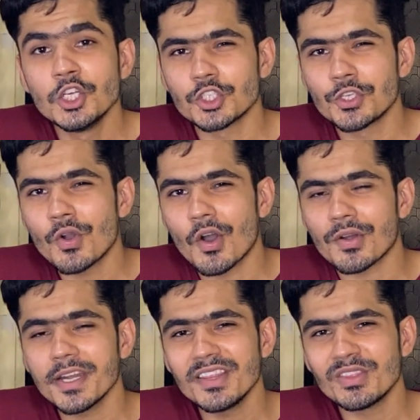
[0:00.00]
So you
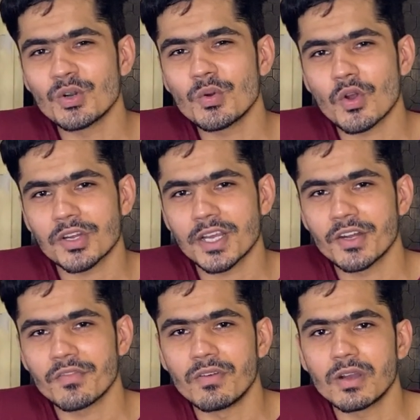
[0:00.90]
already know what
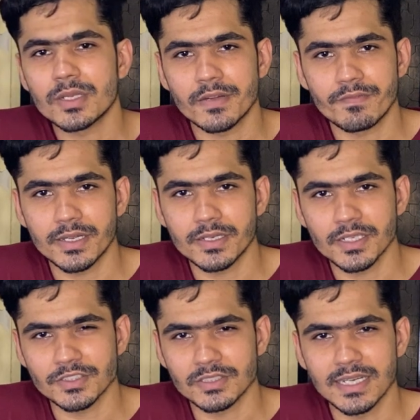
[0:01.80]
kind of work Netflix
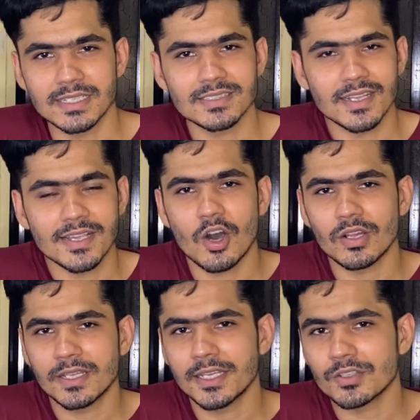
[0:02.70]
does. It is like
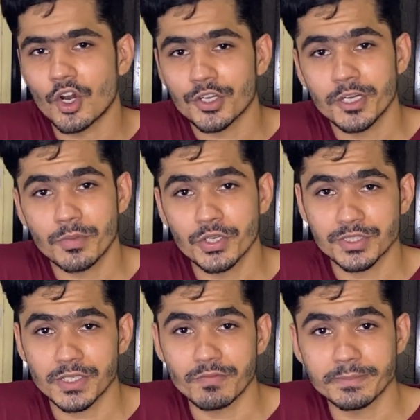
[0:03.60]
online content
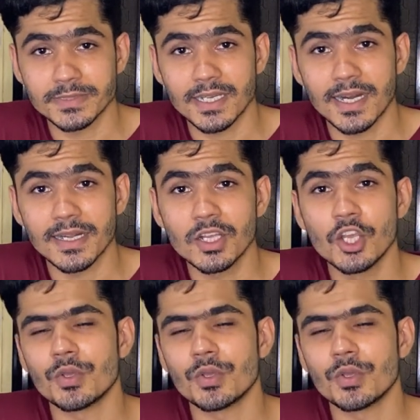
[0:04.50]
producing website.